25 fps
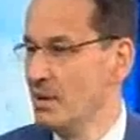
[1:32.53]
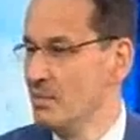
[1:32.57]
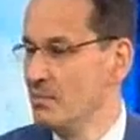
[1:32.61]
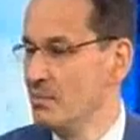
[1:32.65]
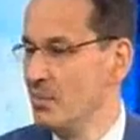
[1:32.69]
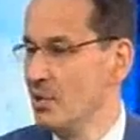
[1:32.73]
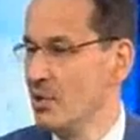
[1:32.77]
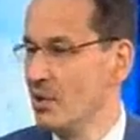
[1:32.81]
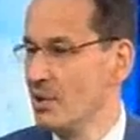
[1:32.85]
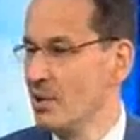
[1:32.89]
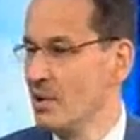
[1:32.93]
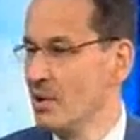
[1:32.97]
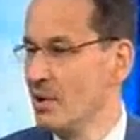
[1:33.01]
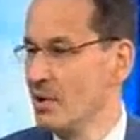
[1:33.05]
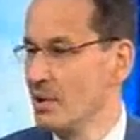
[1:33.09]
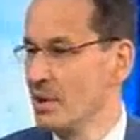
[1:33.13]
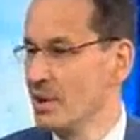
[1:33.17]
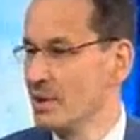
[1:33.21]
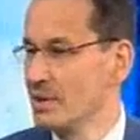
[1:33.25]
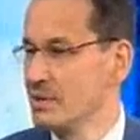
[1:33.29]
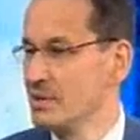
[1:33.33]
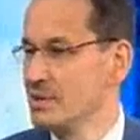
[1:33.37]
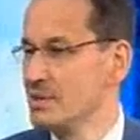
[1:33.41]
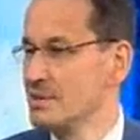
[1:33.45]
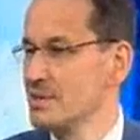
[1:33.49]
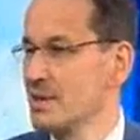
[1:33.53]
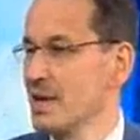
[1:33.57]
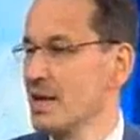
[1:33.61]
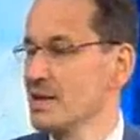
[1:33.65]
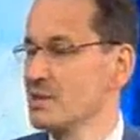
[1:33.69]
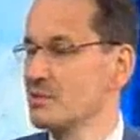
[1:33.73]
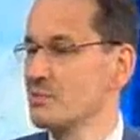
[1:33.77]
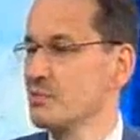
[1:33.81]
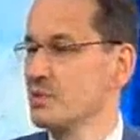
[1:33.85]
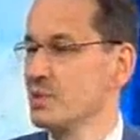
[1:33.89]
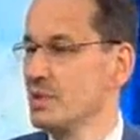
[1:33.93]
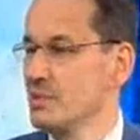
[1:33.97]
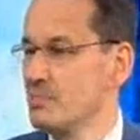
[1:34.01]
more longer
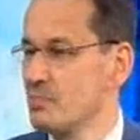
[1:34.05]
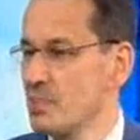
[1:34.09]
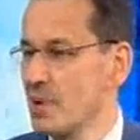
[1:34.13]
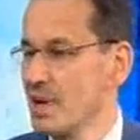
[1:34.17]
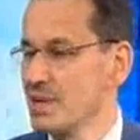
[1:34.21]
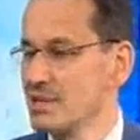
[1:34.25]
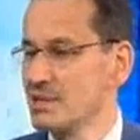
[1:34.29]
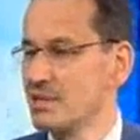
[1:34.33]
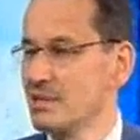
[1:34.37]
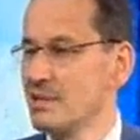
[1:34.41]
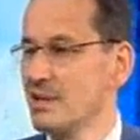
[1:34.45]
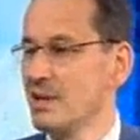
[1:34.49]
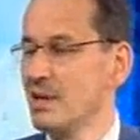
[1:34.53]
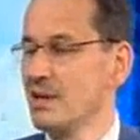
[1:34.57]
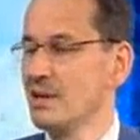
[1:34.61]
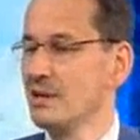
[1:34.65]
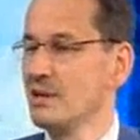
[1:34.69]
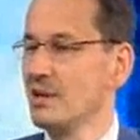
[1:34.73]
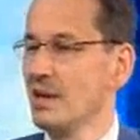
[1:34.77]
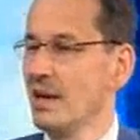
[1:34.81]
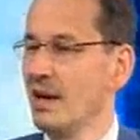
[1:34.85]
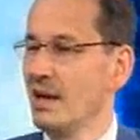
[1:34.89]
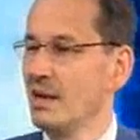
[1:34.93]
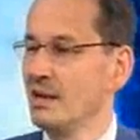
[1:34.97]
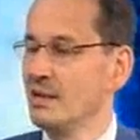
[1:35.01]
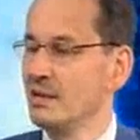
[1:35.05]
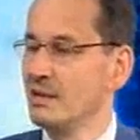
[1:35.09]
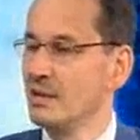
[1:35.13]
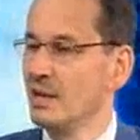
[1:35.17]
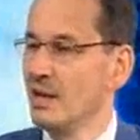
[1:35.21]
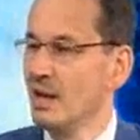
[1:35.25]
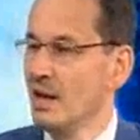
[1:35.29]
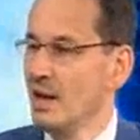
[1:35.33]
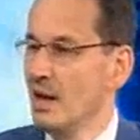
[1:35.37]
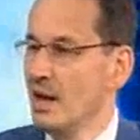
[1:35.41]
discussed with the president and